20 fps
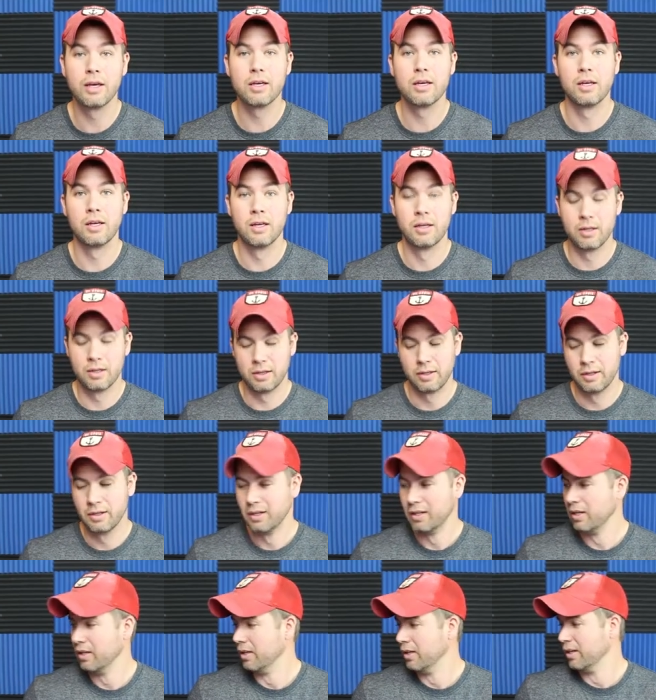
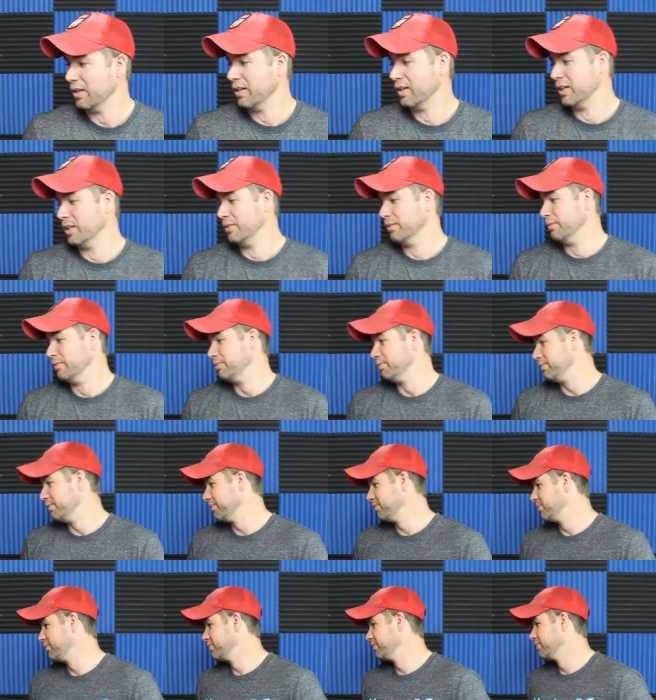
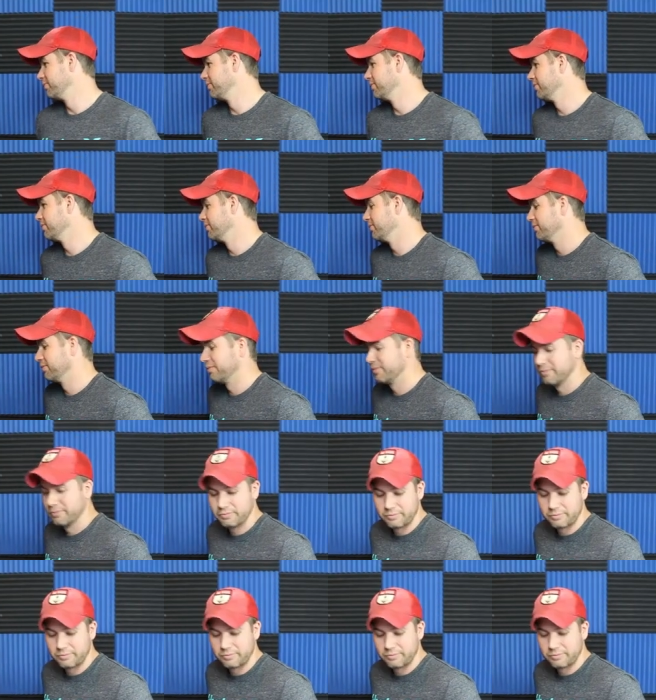Nobody speaks.